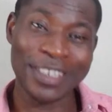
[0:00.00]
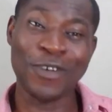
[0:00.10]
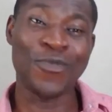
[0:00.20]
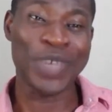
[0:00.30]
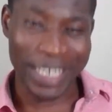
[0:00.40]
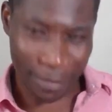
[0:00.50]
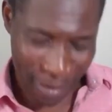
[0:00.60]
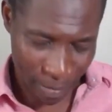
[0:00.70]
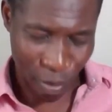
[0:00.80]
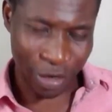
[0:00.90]
there will be a
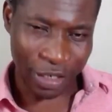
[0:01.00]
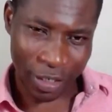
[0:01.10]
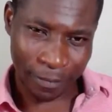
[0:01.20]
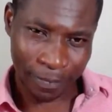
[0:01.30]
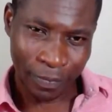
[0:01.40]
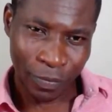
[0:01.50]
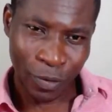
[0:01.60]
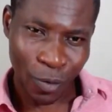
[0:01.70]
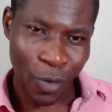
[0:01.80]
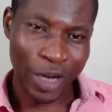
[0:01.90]
tipping point
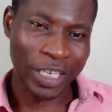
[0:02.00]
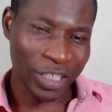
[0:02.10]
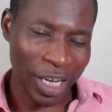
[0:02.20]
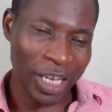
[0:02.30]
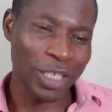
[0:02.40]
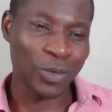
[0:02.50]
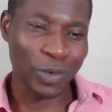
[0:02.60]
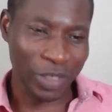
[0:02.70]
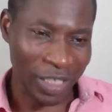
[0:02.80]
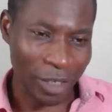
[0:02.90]
where the challenge
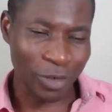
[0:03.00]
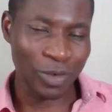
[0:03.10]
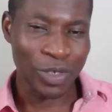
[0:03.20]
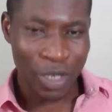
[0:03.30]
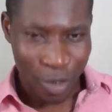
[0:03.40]
will start to